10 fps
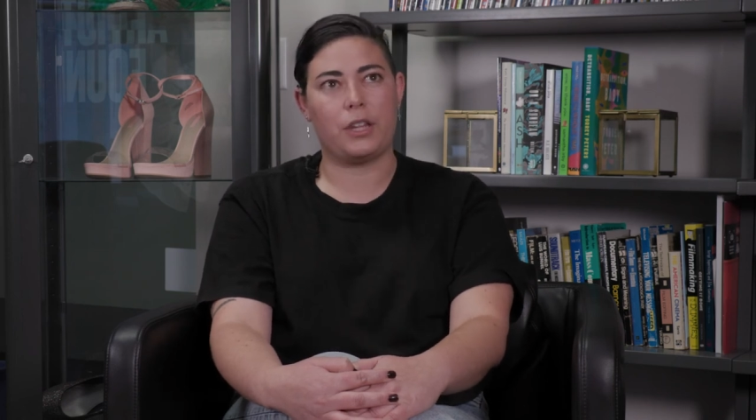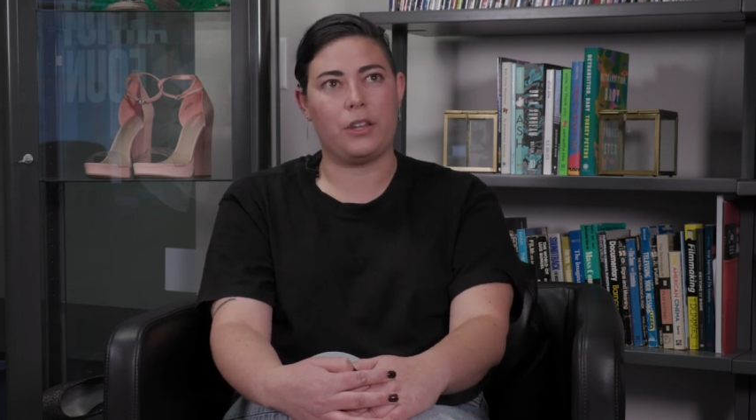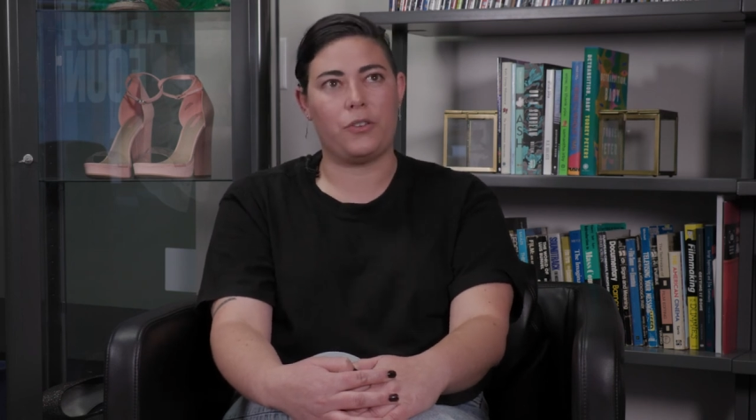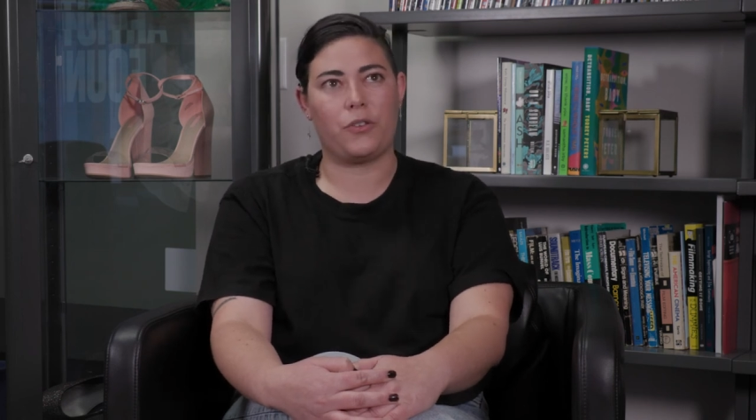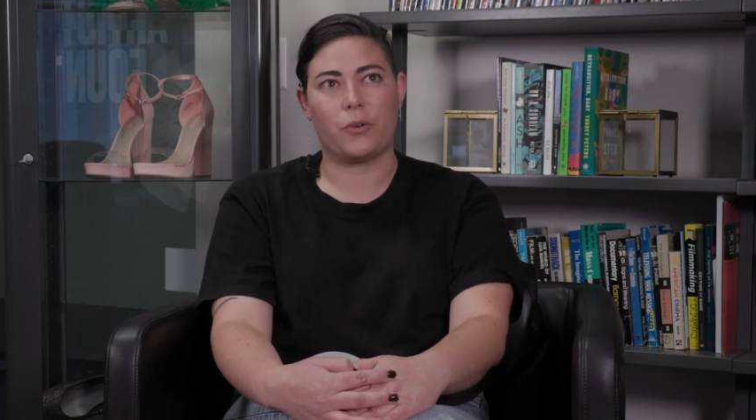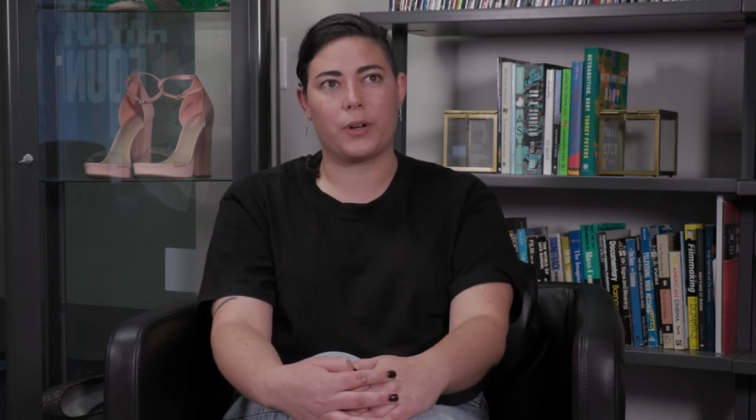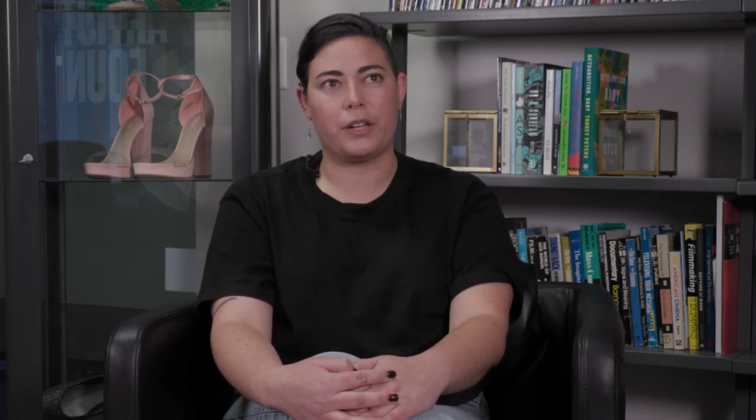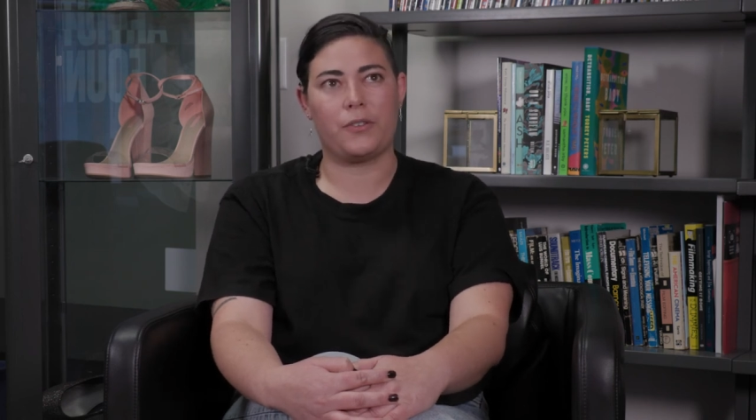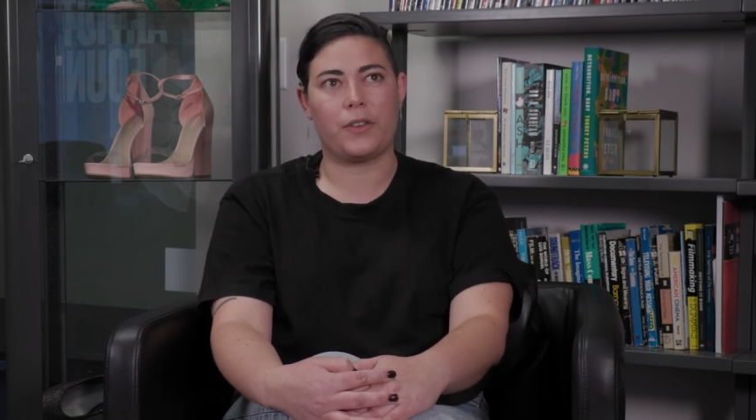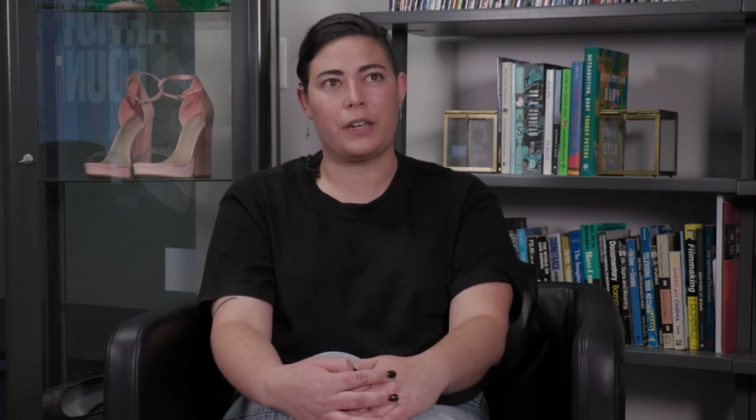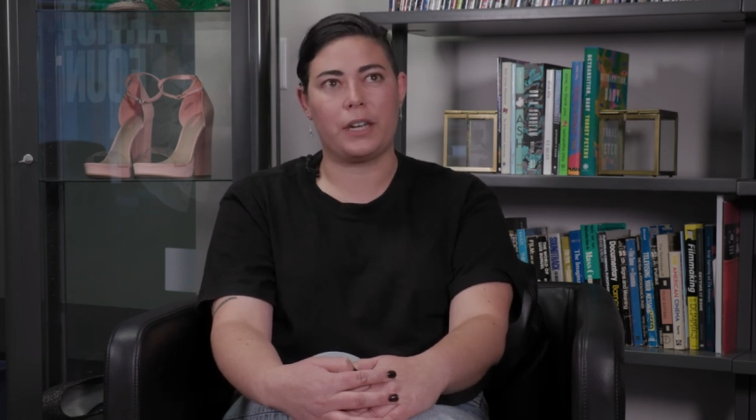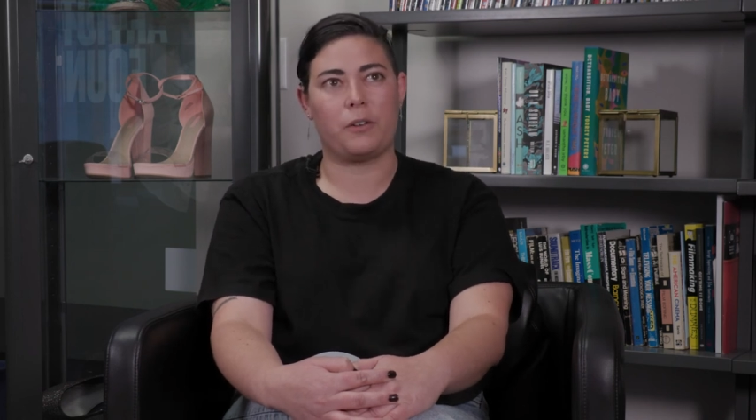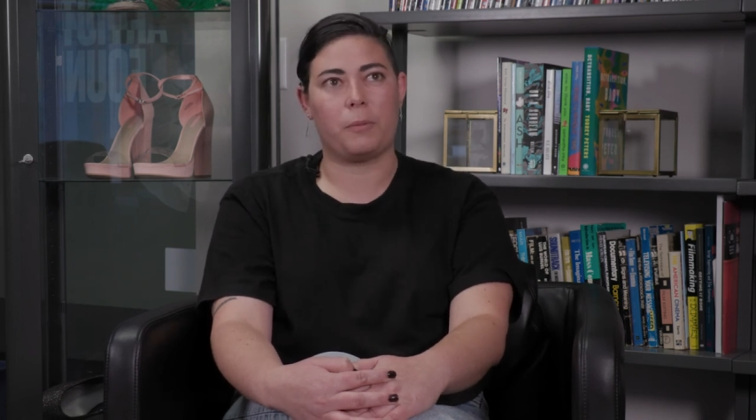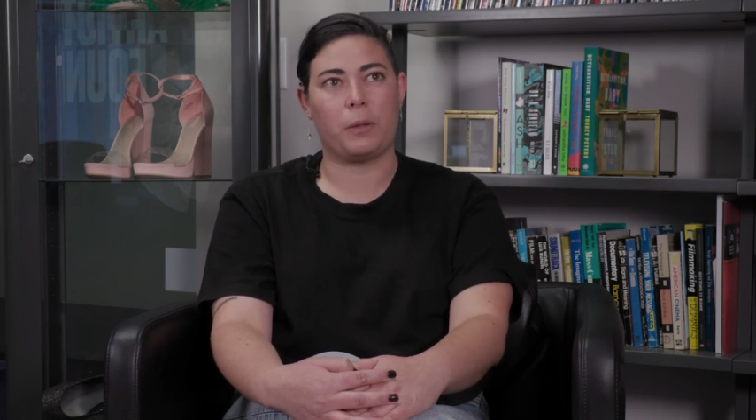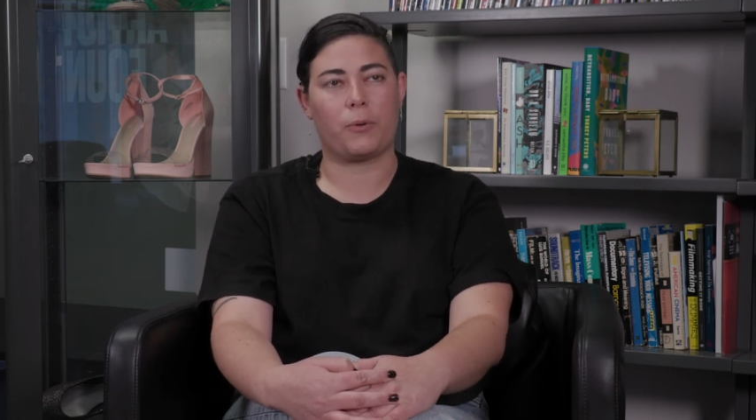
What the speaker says: the stories that need to be